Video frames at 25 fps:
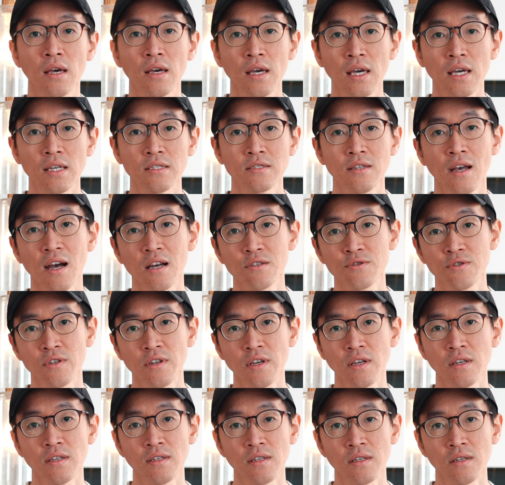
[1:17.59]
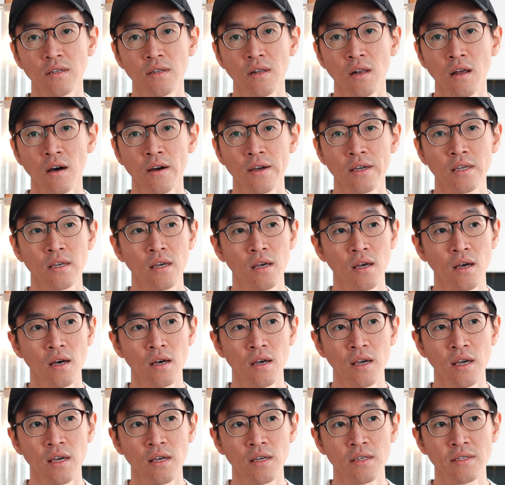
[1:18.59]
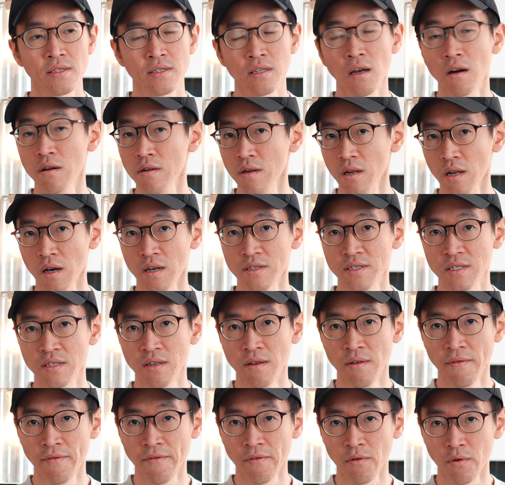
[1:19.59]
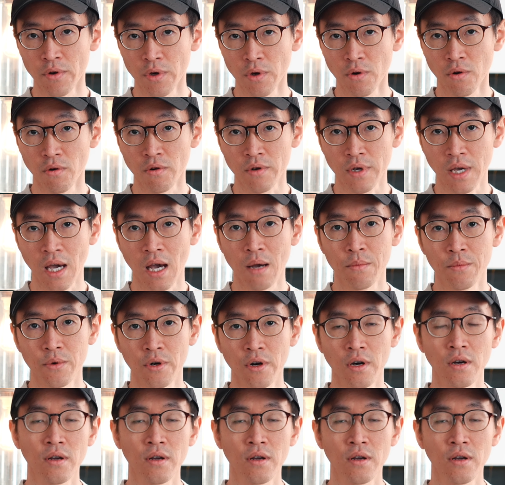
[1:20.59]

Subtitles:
It's actually like a sunglass for your camera,